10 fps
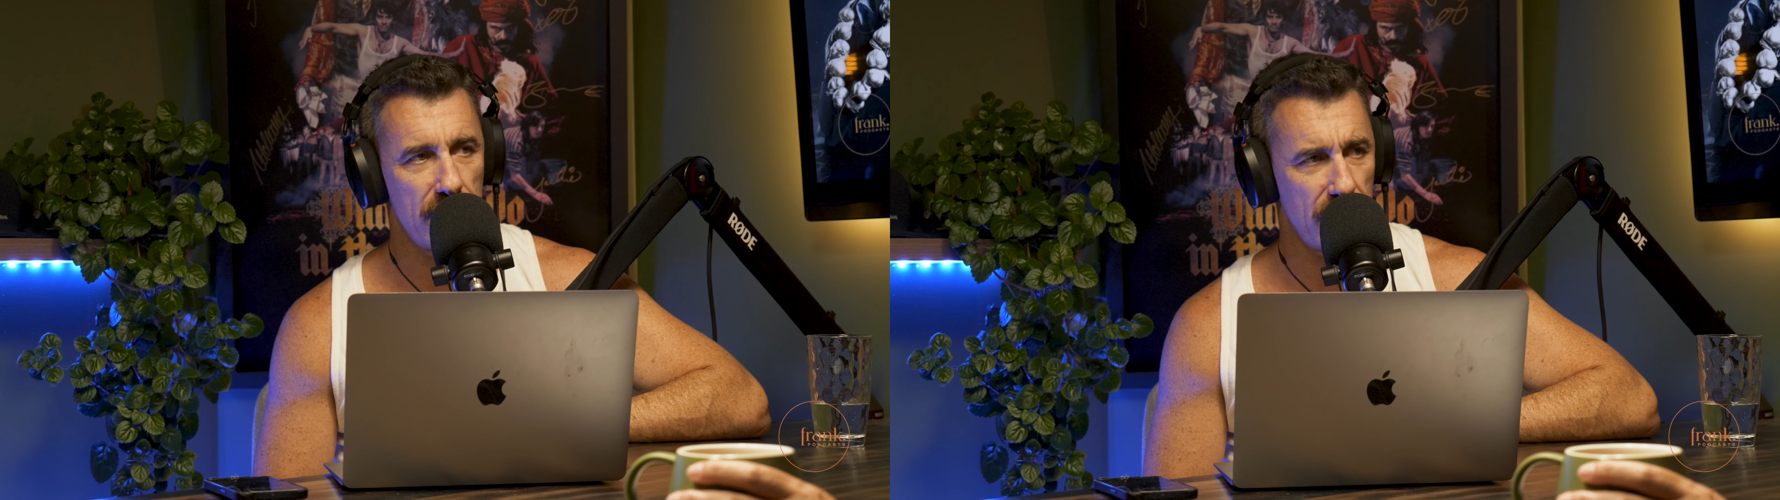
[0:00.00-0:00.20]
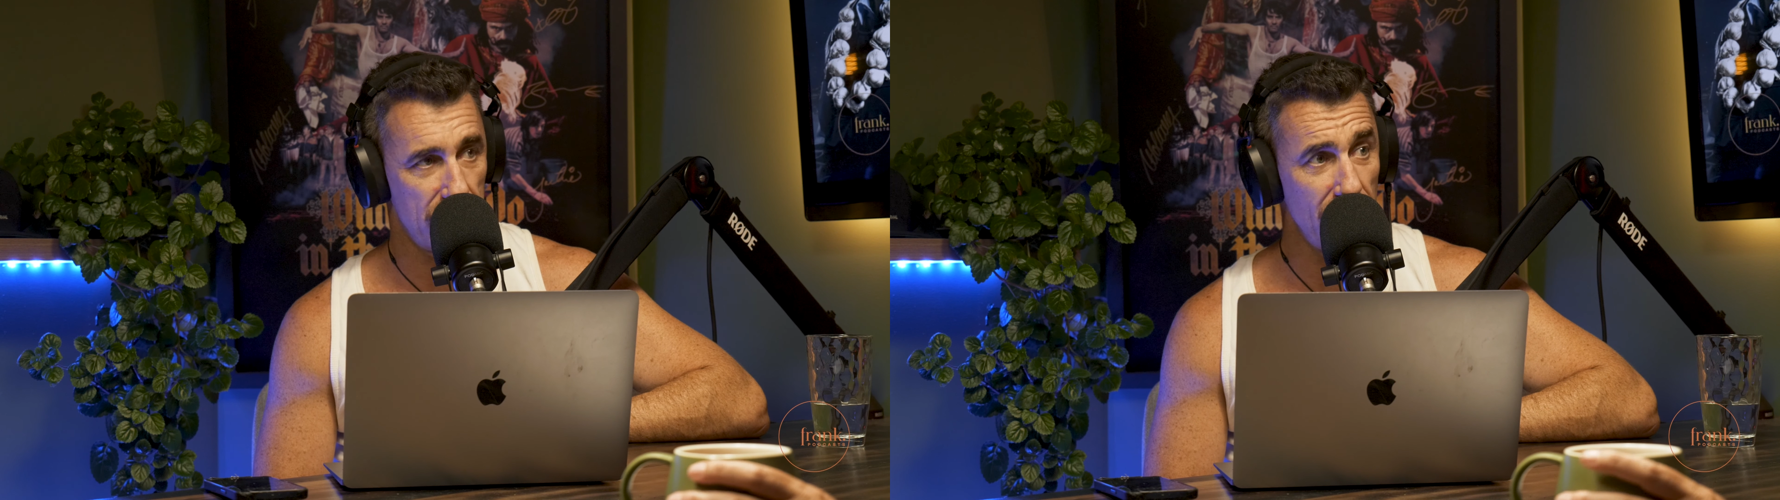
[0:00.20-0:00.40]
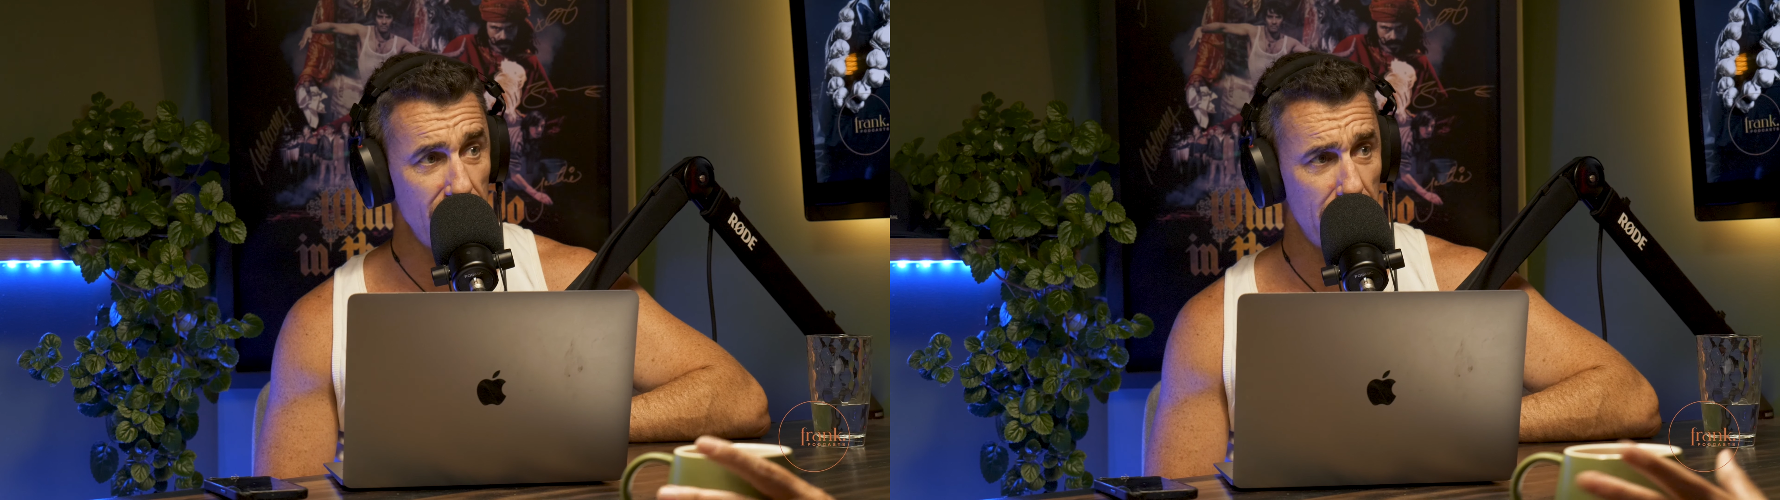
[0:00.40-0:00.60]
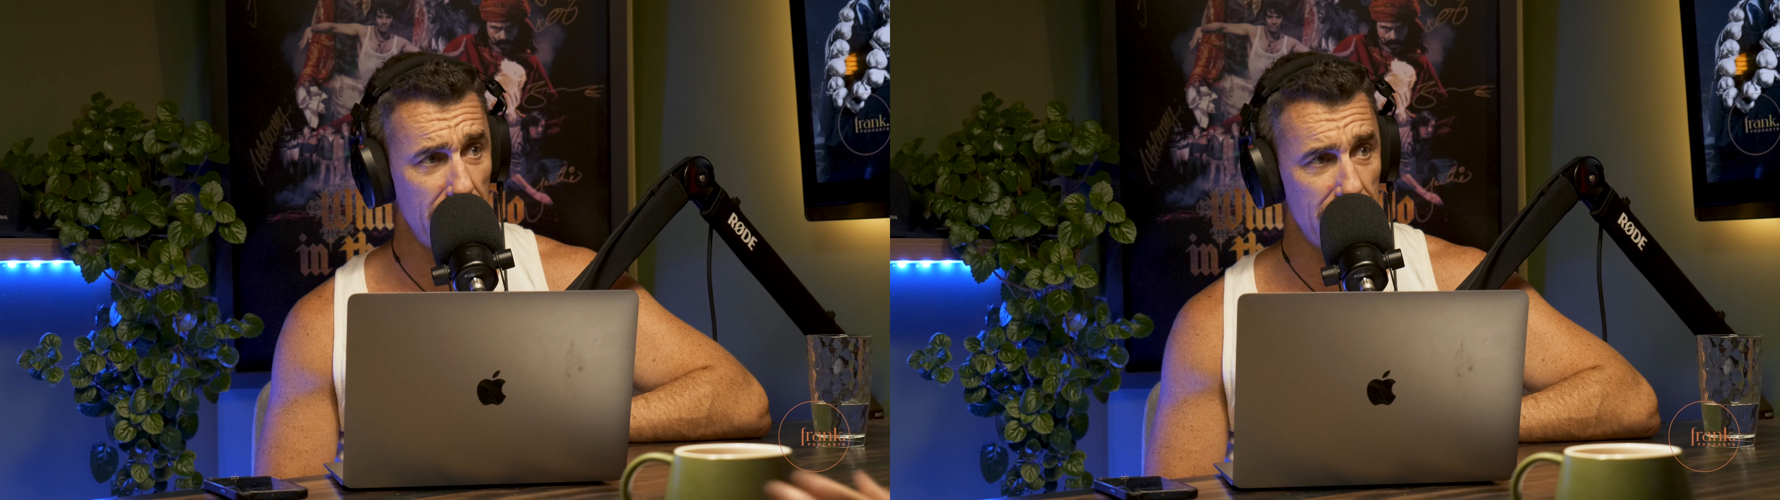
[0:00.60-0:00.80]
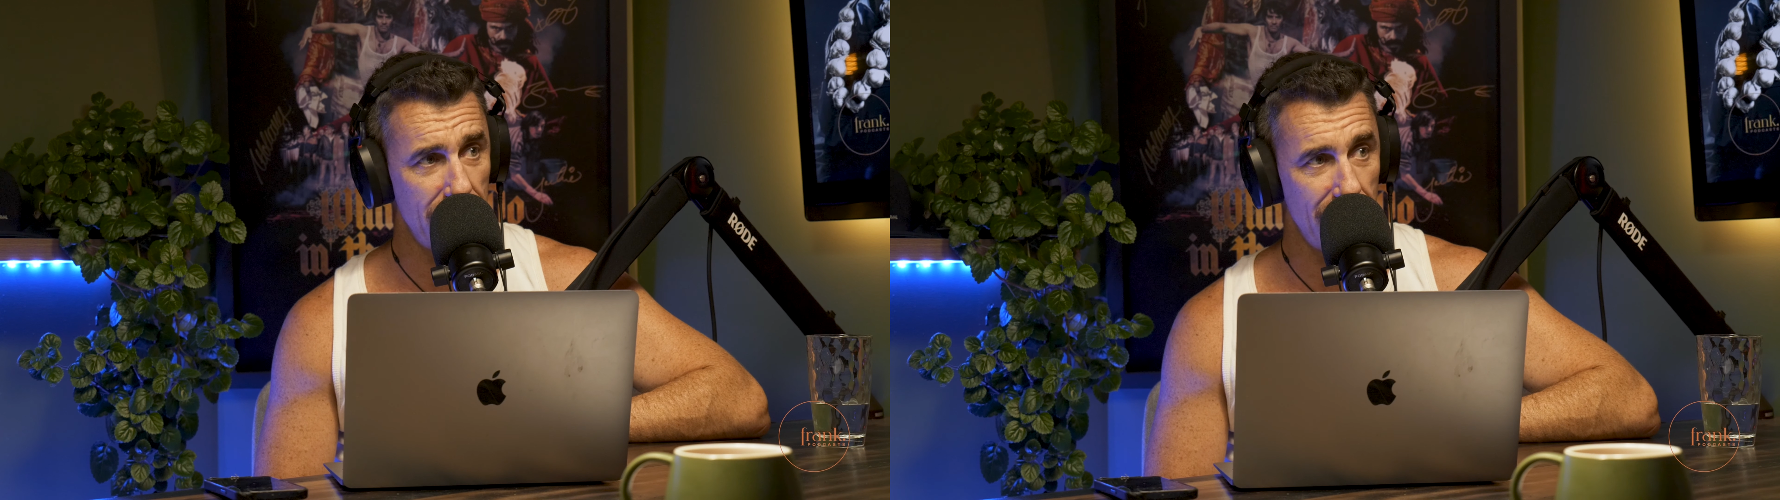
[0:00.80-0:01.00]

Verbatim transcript: I think I told you about it,